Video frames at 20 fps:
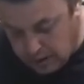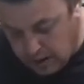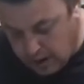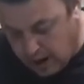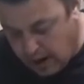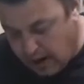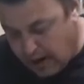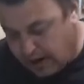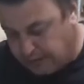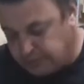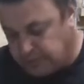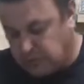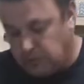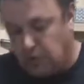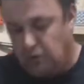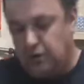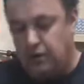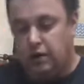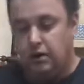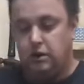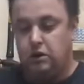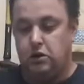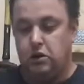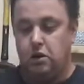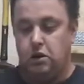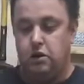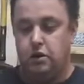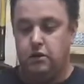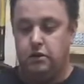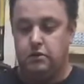So what we're going to
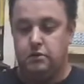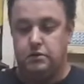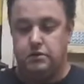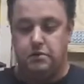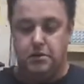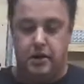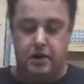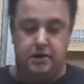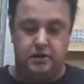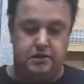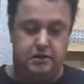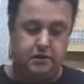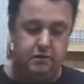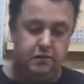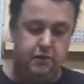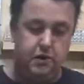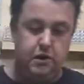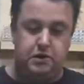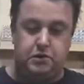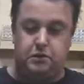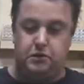do to make this convert to a